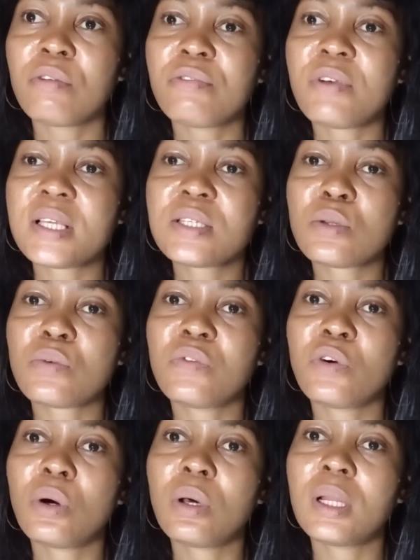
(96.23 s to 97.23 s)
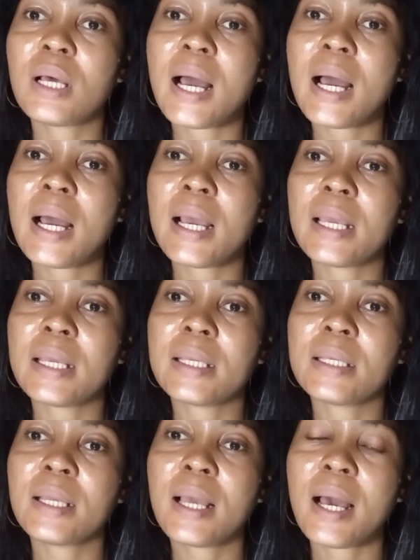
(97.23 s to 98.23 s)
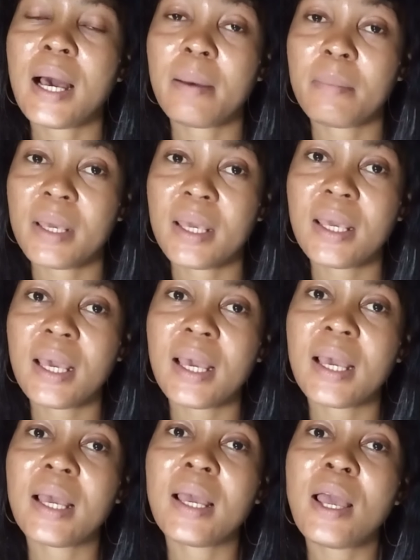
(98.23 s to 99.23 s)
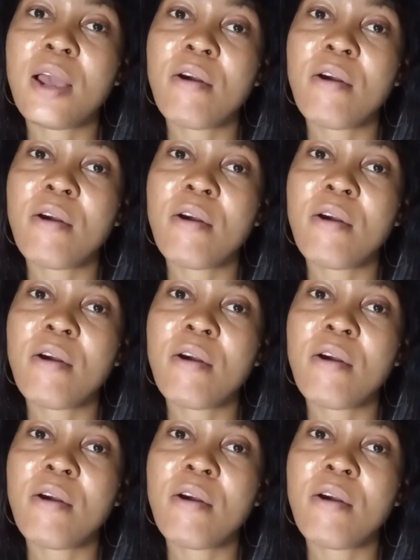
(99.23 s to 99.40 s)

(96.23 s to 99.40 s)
First of all, I am here